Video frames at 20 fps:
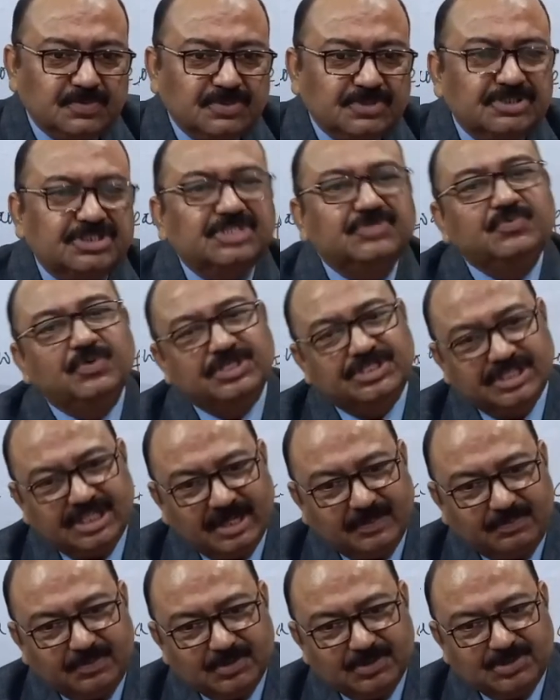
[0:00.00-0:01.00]

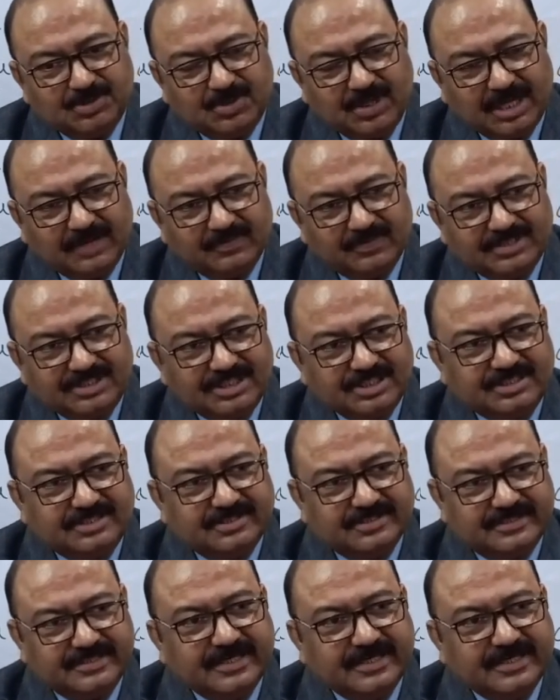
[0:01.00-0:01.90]
Situational approach to language teaching.